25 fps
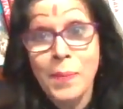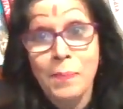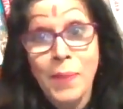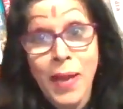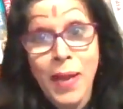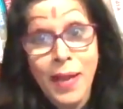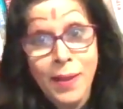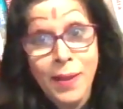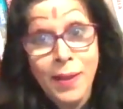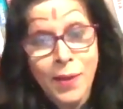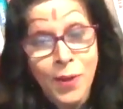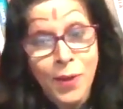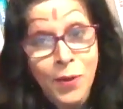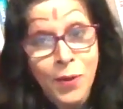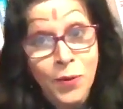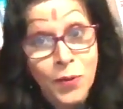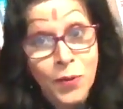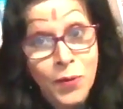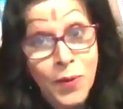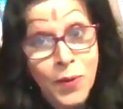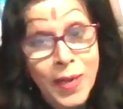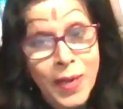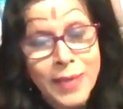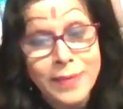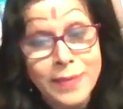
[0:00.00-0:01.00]
by a
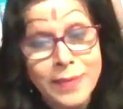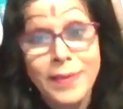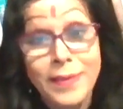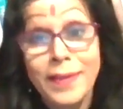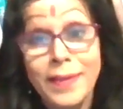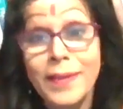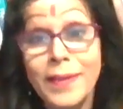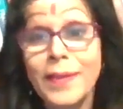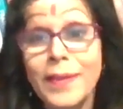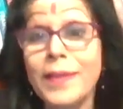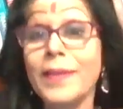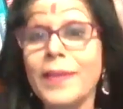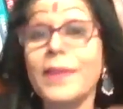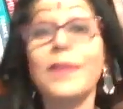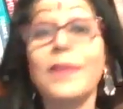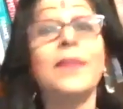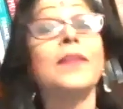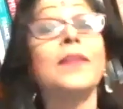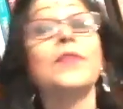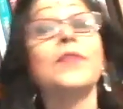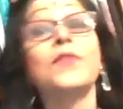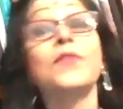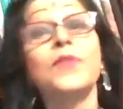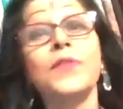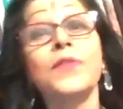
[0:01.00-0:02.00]
great
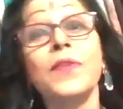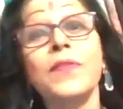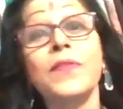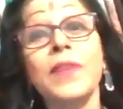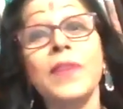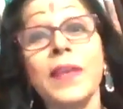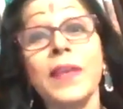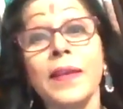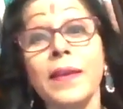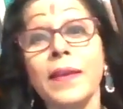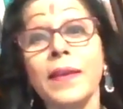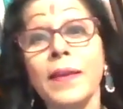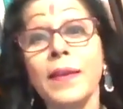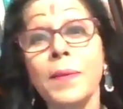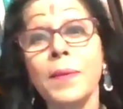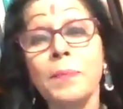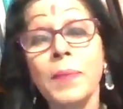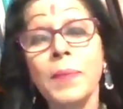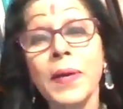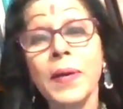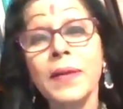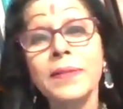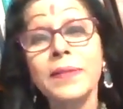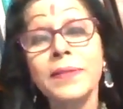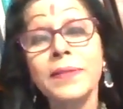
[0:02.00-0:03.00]
literary
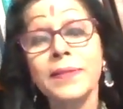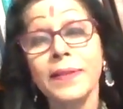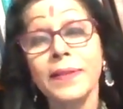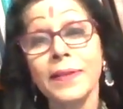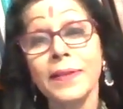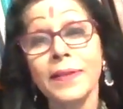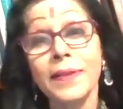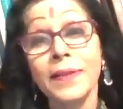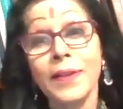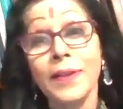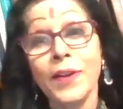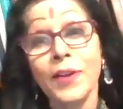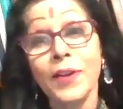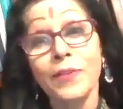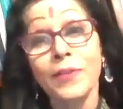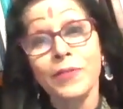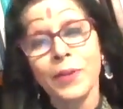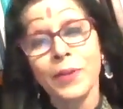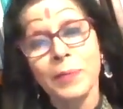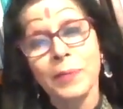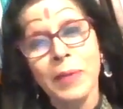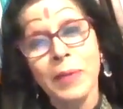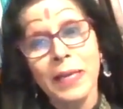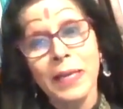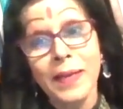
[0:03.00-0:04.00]
person
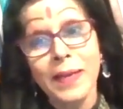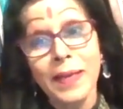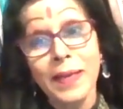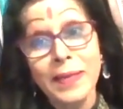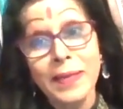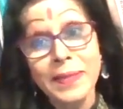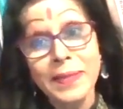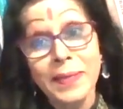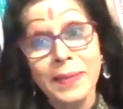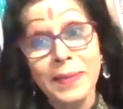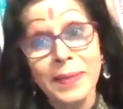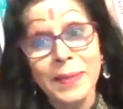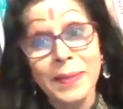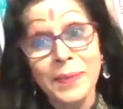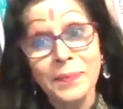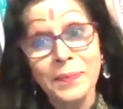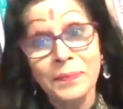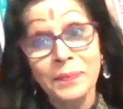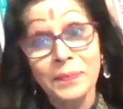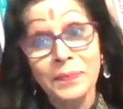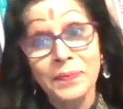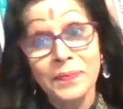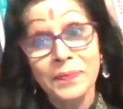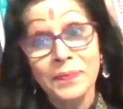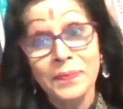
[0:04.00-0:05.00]
from Karnataka.
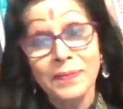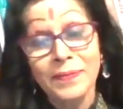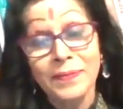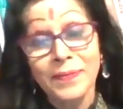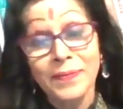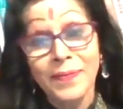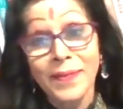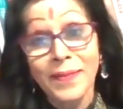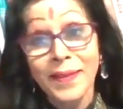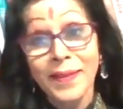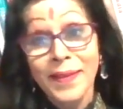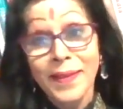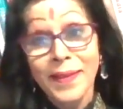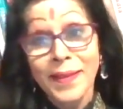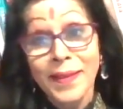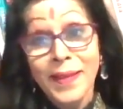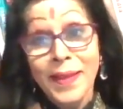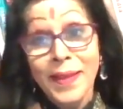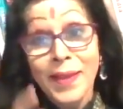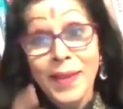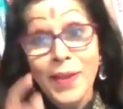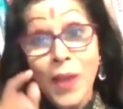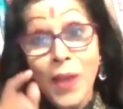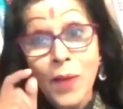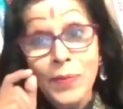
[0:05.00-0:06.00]

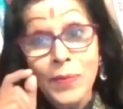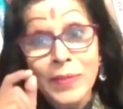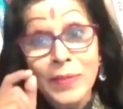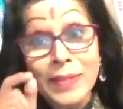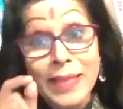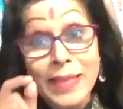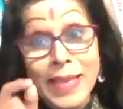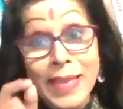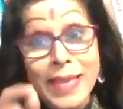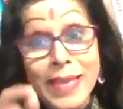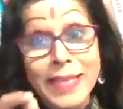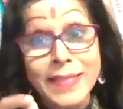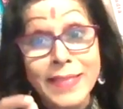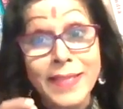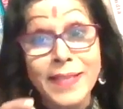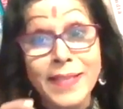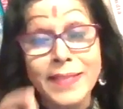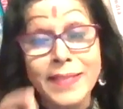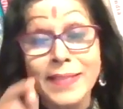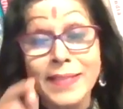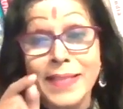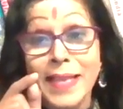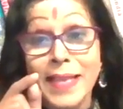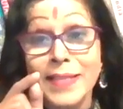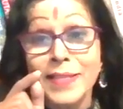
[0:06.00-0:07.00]
Now, these are
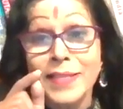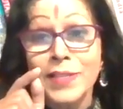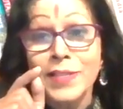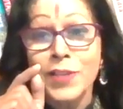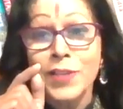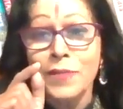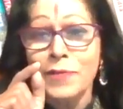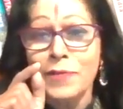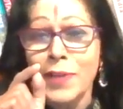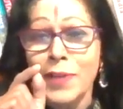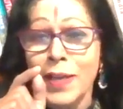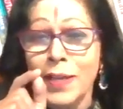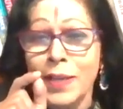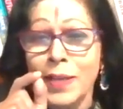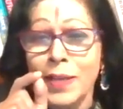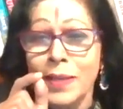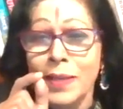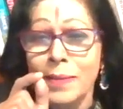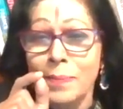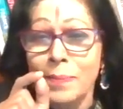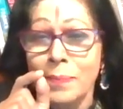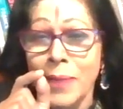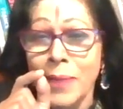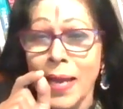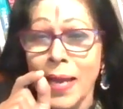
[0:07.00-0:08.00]
sense of
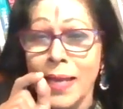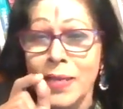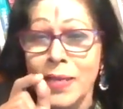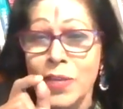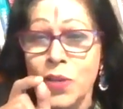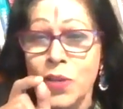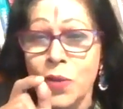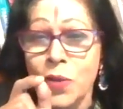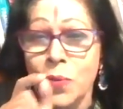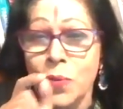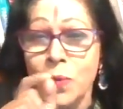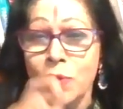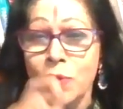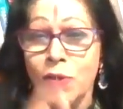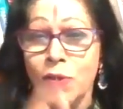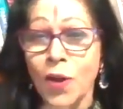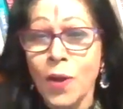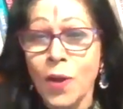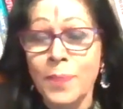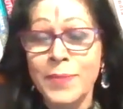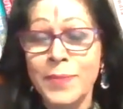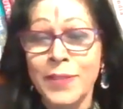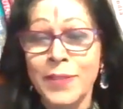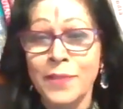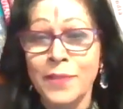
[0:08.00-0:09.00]
minute
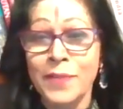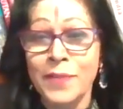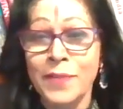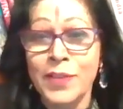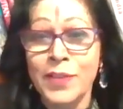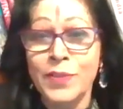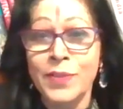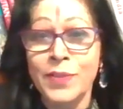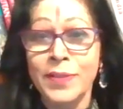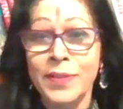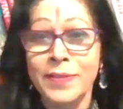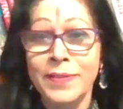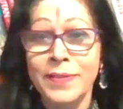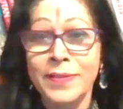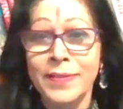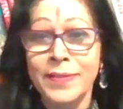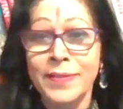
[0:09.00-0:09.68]
observations